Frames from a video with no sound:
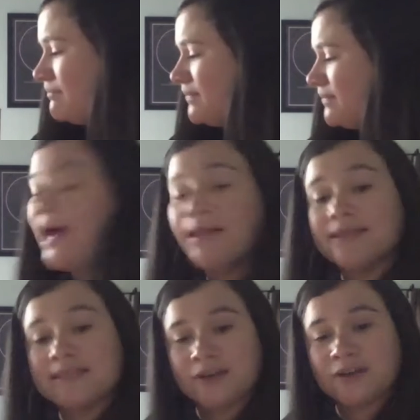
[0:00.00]

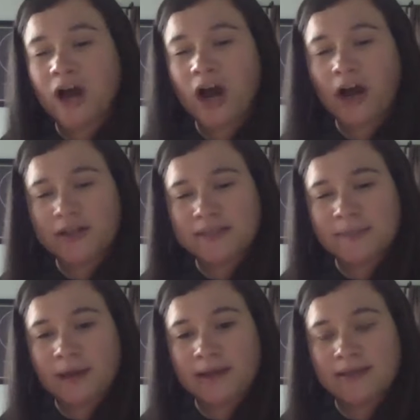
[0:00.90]
Calluses are hard
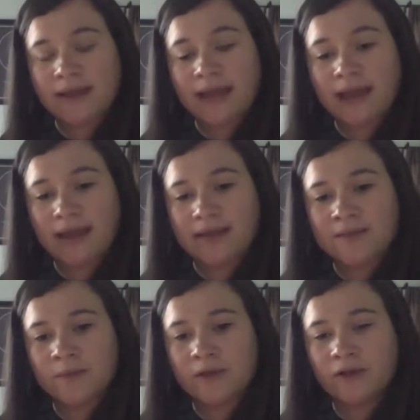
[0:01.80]
spots on
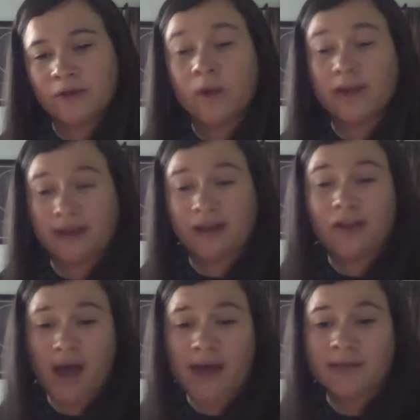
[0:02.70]
hands when you're working a
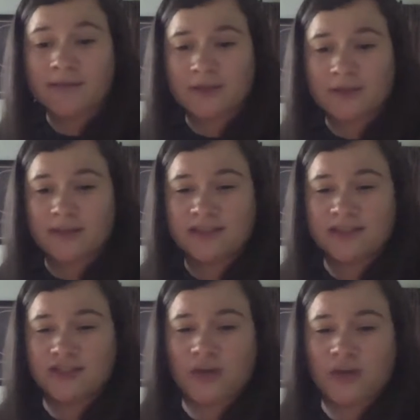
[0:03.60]
lot. So this
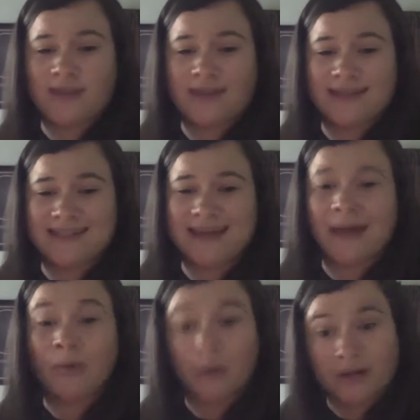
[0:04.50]
is showing that his dad
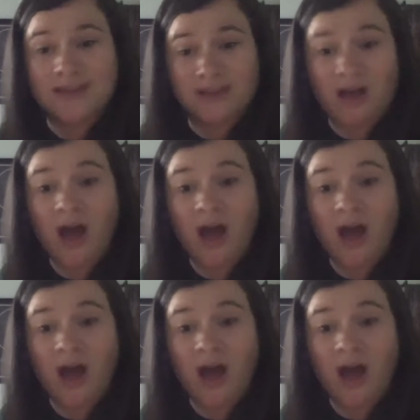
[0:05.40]
works a lot.